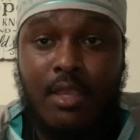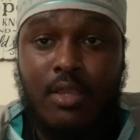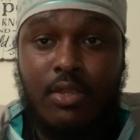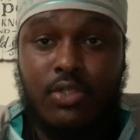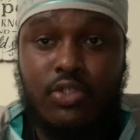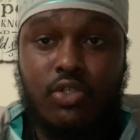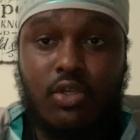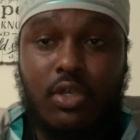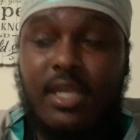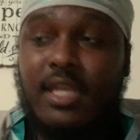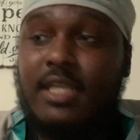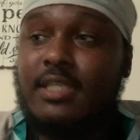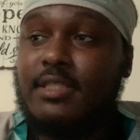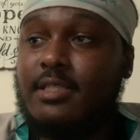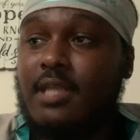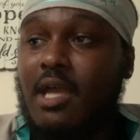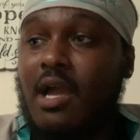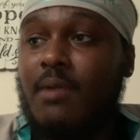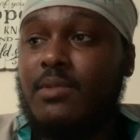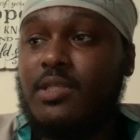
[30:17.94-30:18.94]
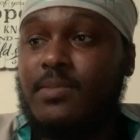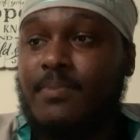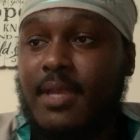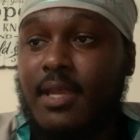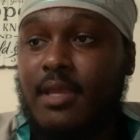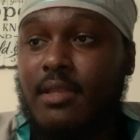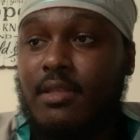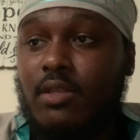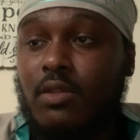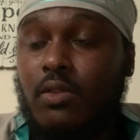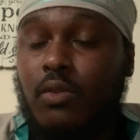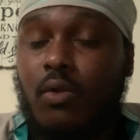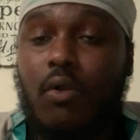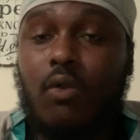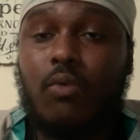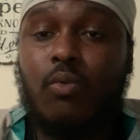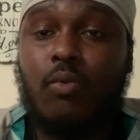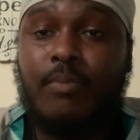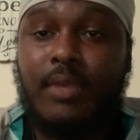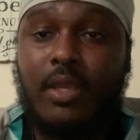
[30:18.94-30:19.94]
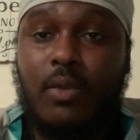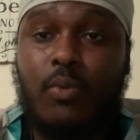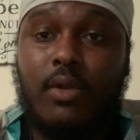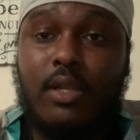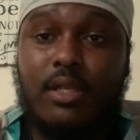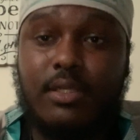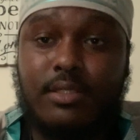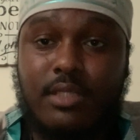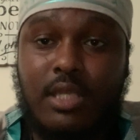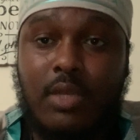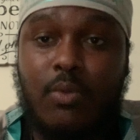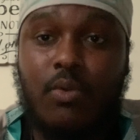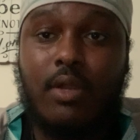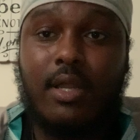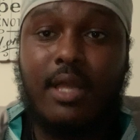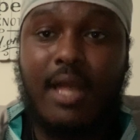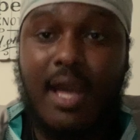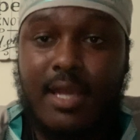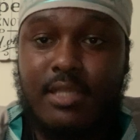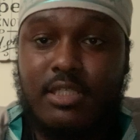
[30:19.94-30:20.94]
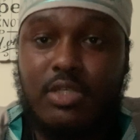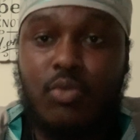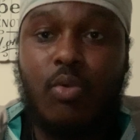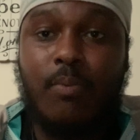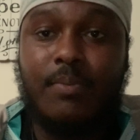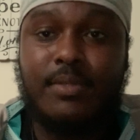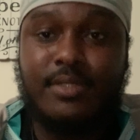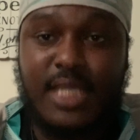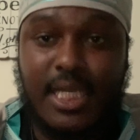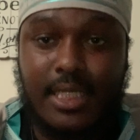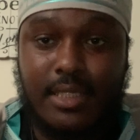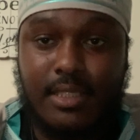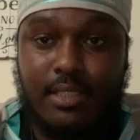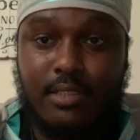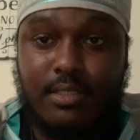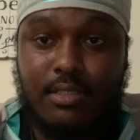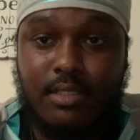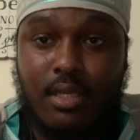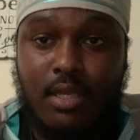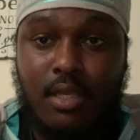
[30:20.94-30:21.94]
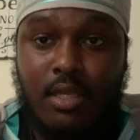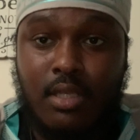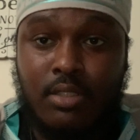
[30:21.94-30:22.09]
So in these times, man, the Lord will be with us. He will guide us. He will protect us.